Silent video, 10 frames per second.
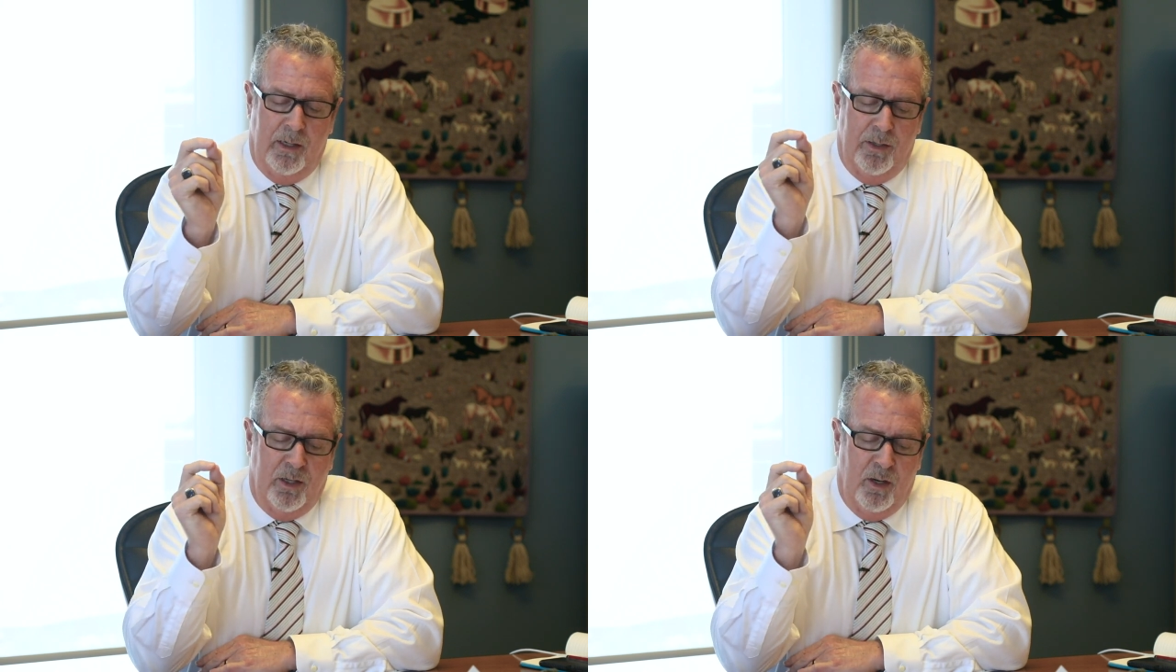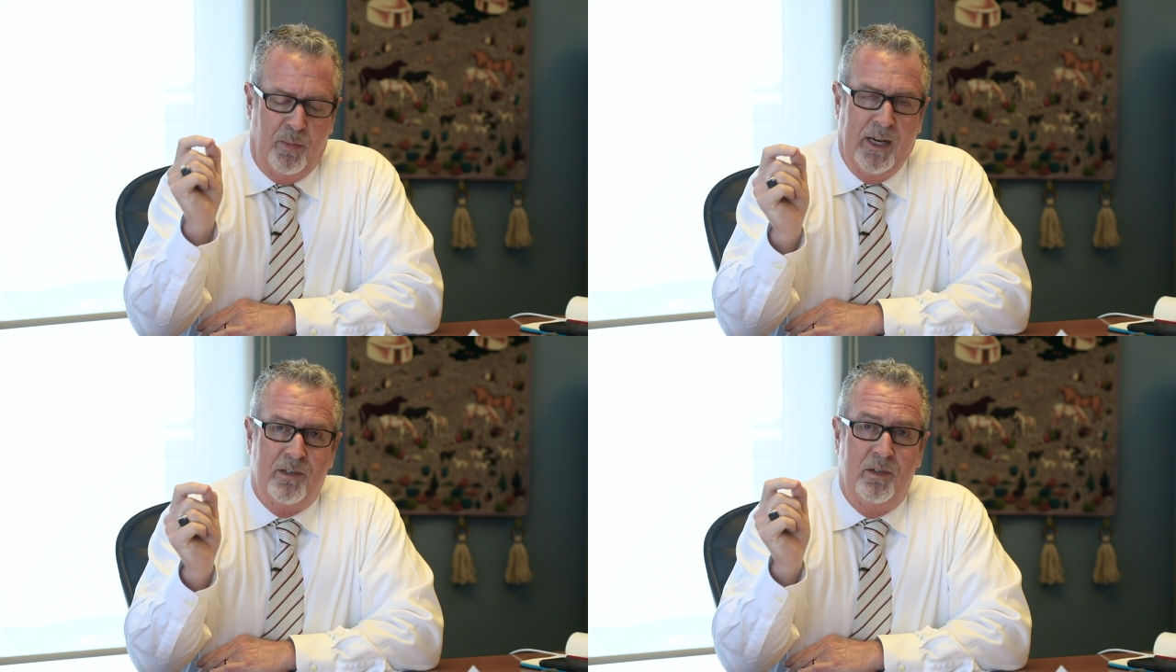and the
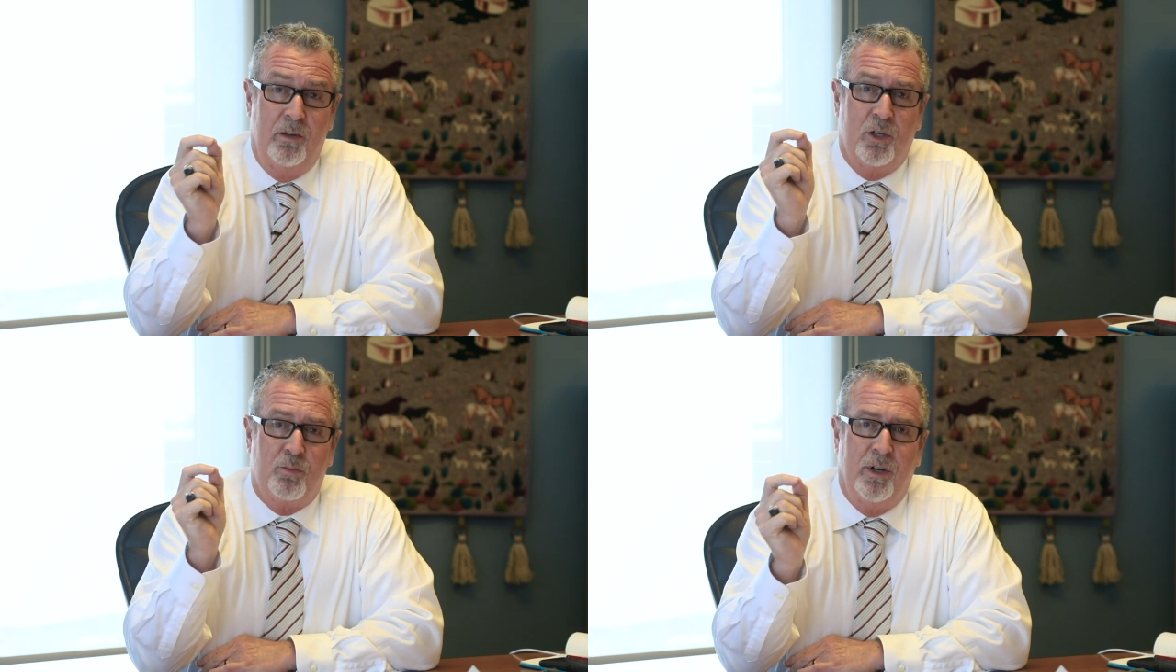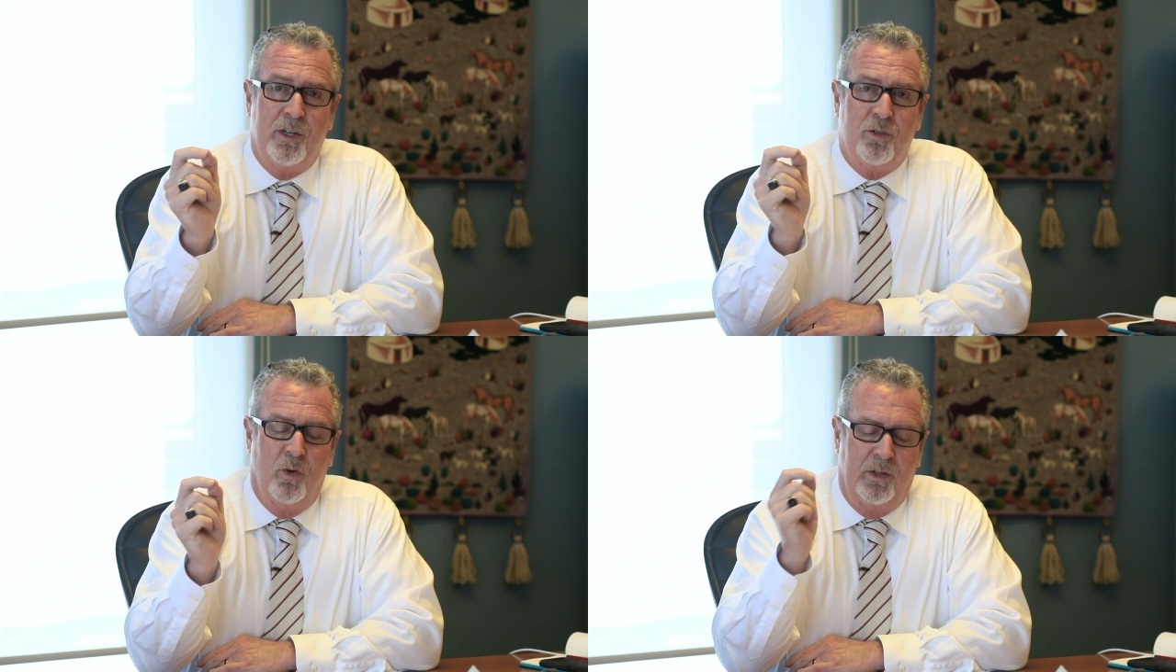capacity to
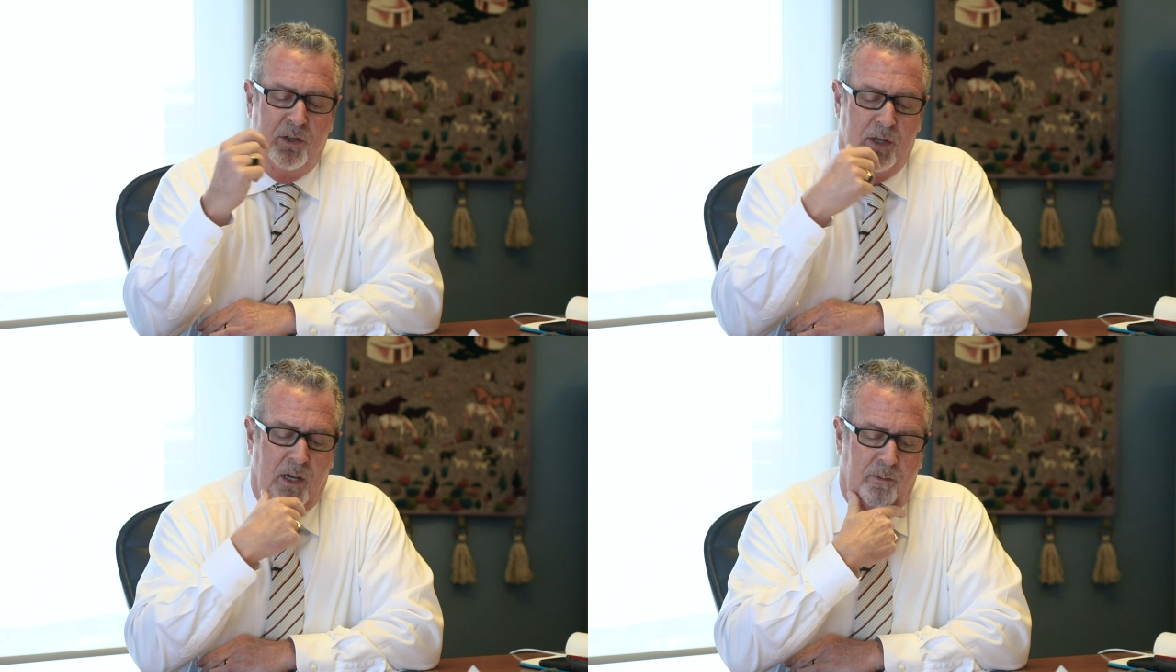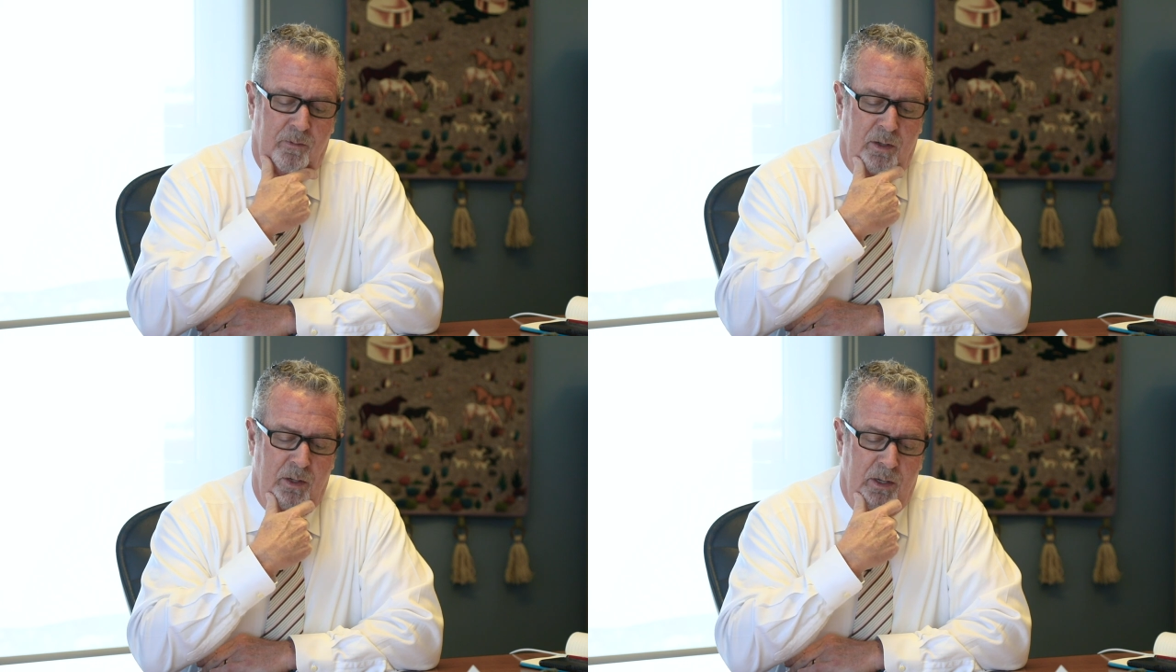express oneself